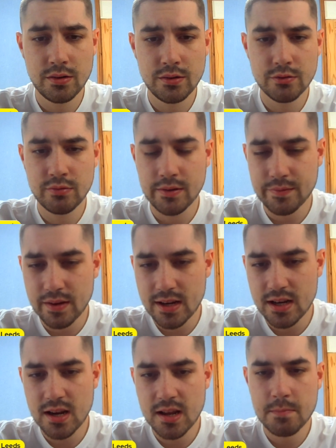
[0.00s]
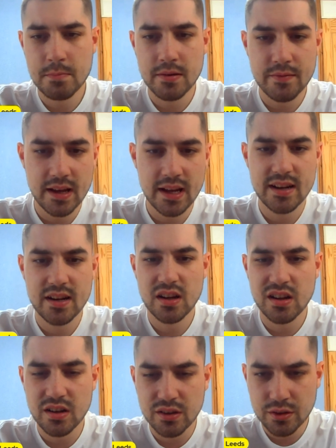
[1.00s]
Rafinha,
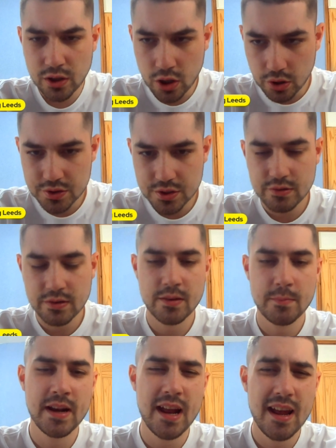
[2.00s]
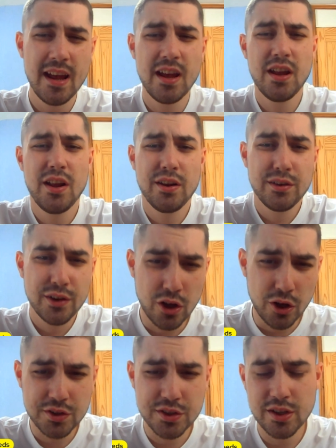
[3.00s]
Poveda, Costa at the minute.
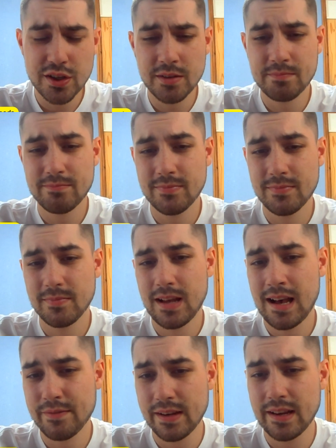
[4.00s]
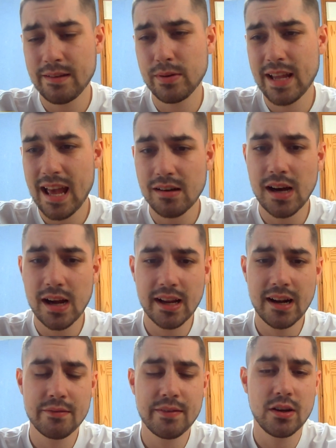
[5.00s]
Costa I think if we get
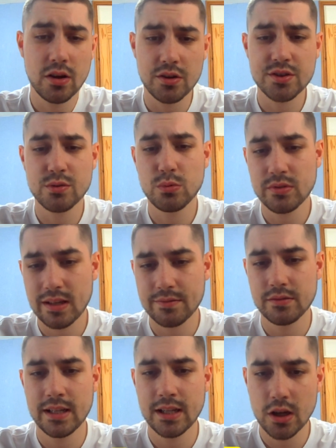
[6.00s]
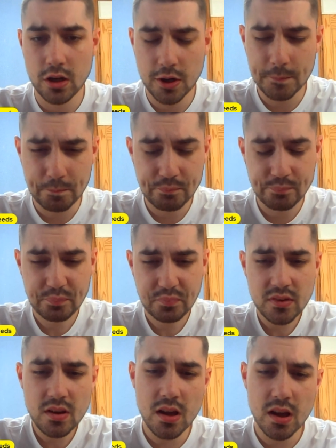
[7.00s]
Langing, I think Costa will definitely go.
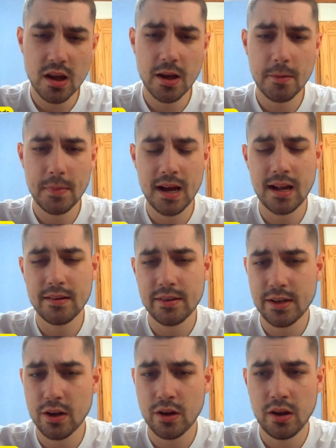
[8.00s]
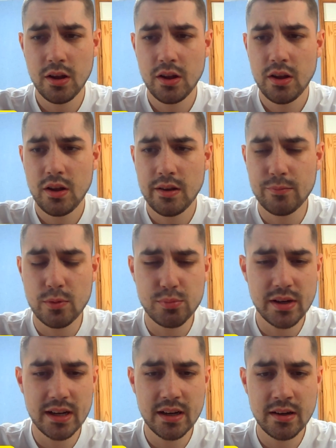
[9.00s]
Um, and you know, if we
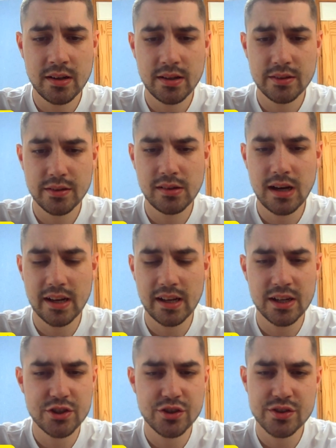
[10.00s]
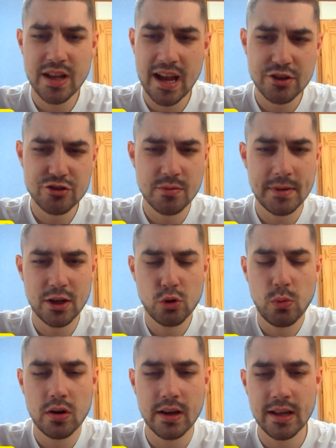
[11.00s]
bring Langing, it's just that extra bit of
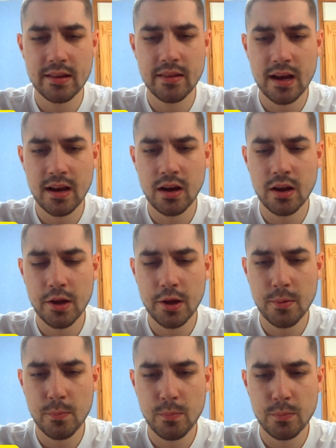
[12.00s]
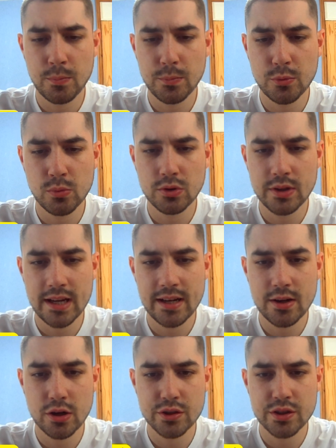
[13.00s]
quality that um, we'll need
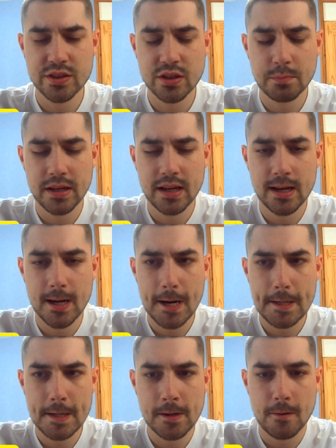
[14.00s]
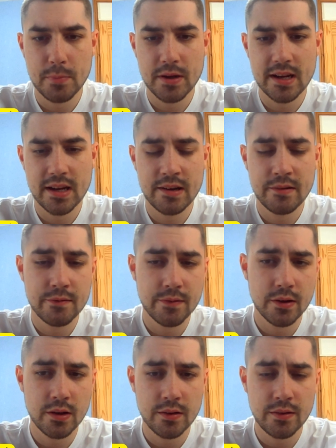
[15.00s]
in order to be competing
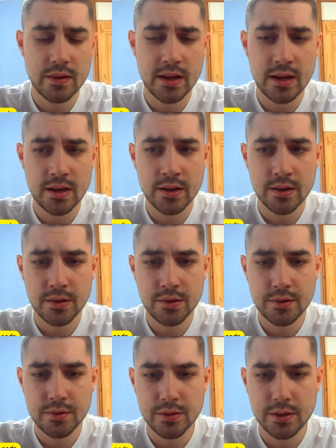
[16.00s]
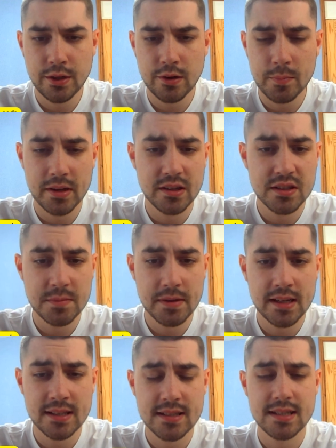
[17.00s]
for the European
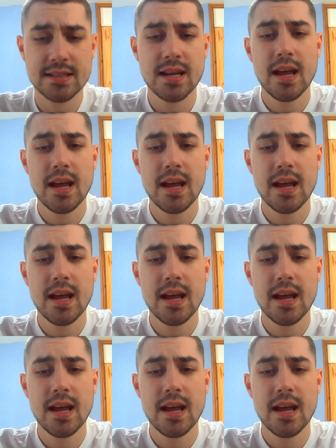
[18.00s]
spaces